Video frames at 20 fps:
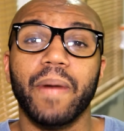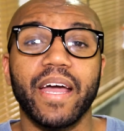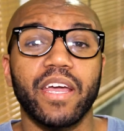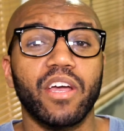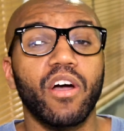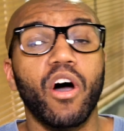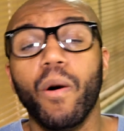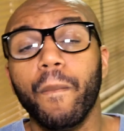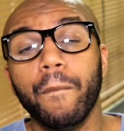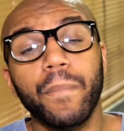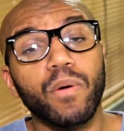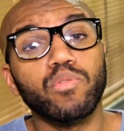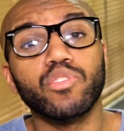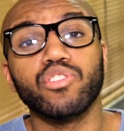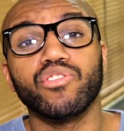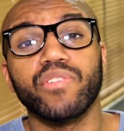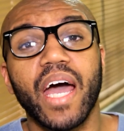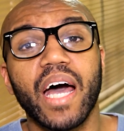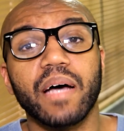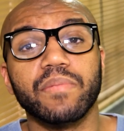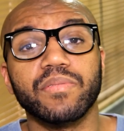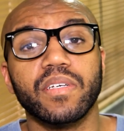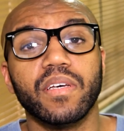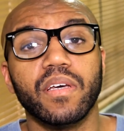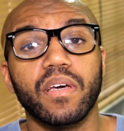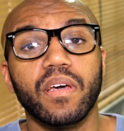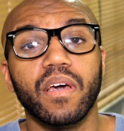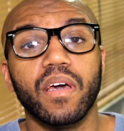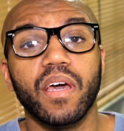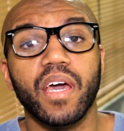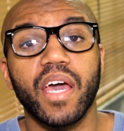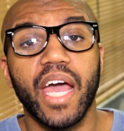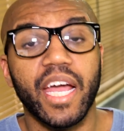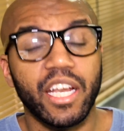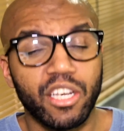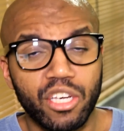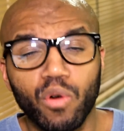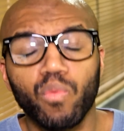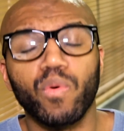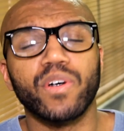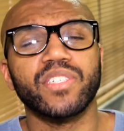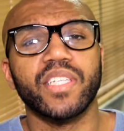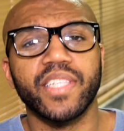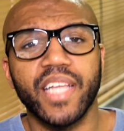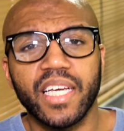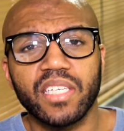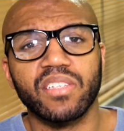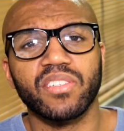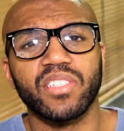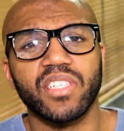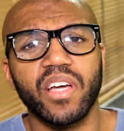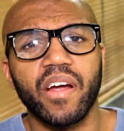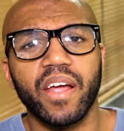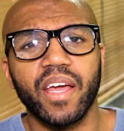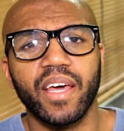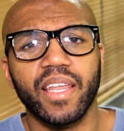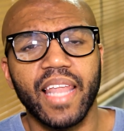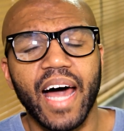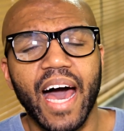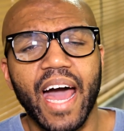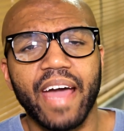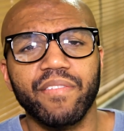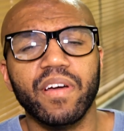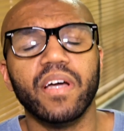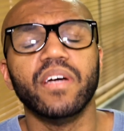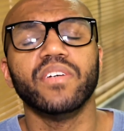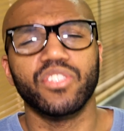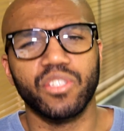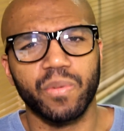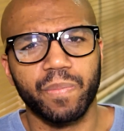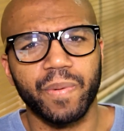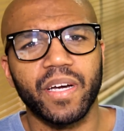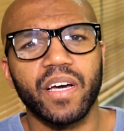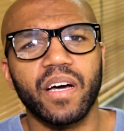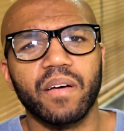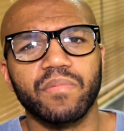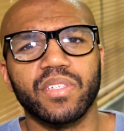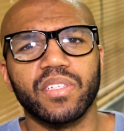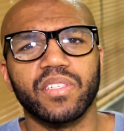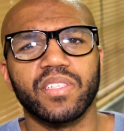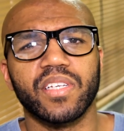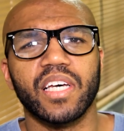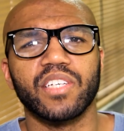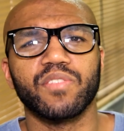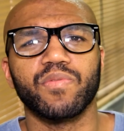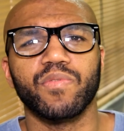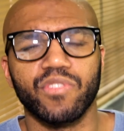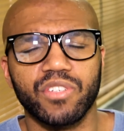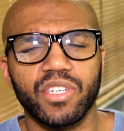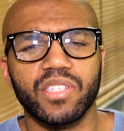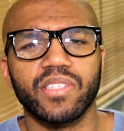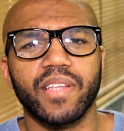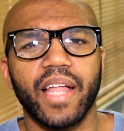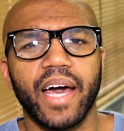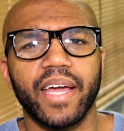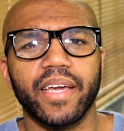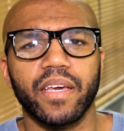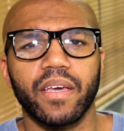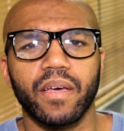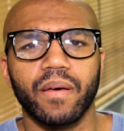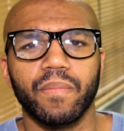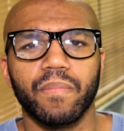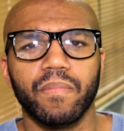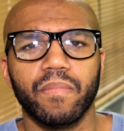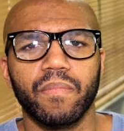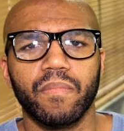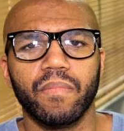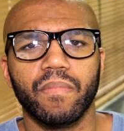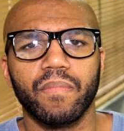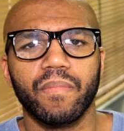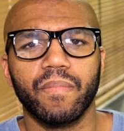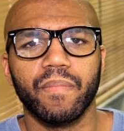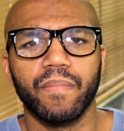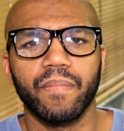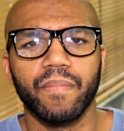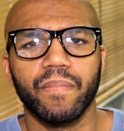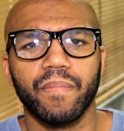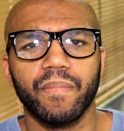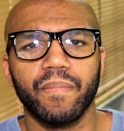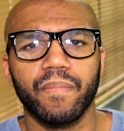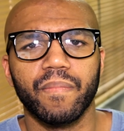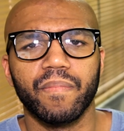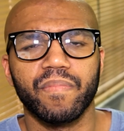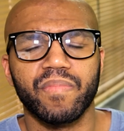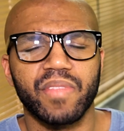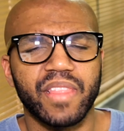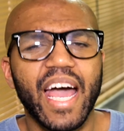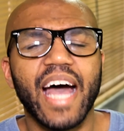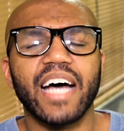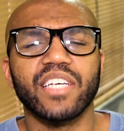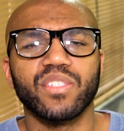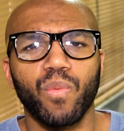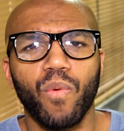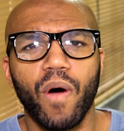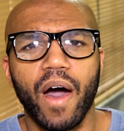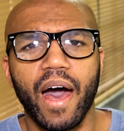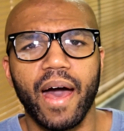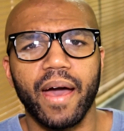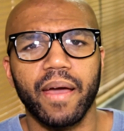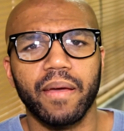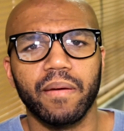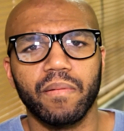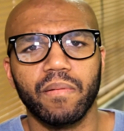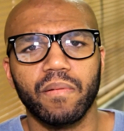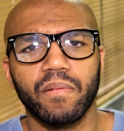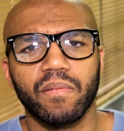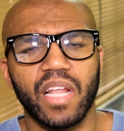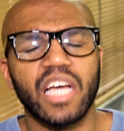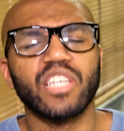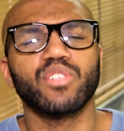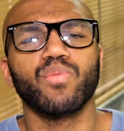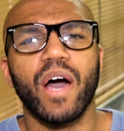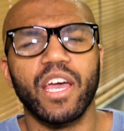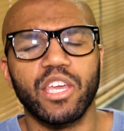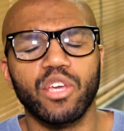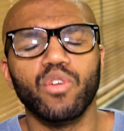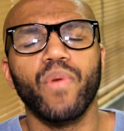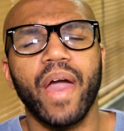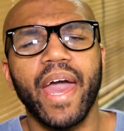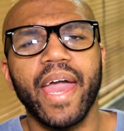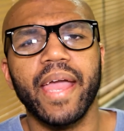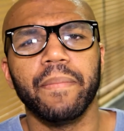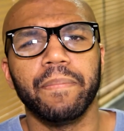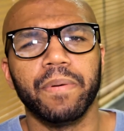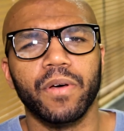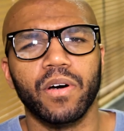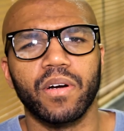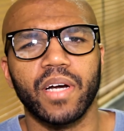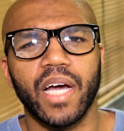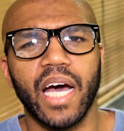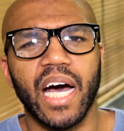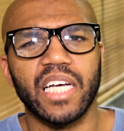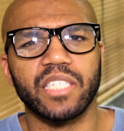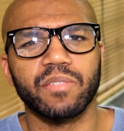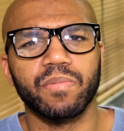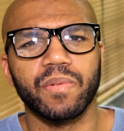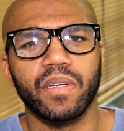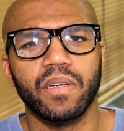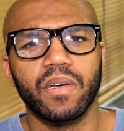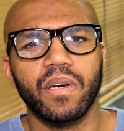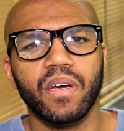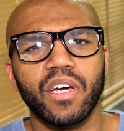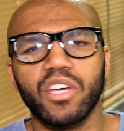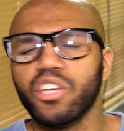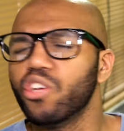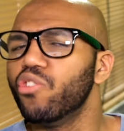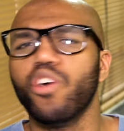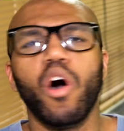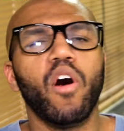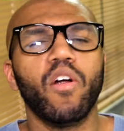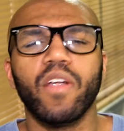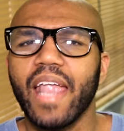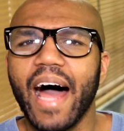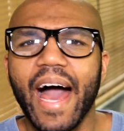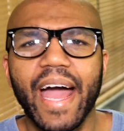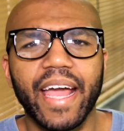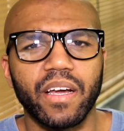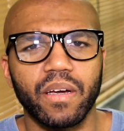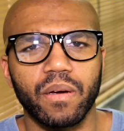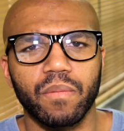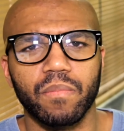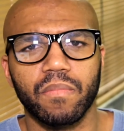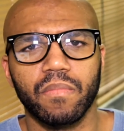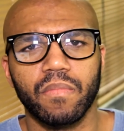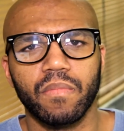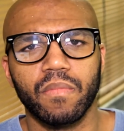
by your own bootstraps and do what's necessary in life to become successful just like him. That's why. That's why you hate Bill Cosby. You don't like him.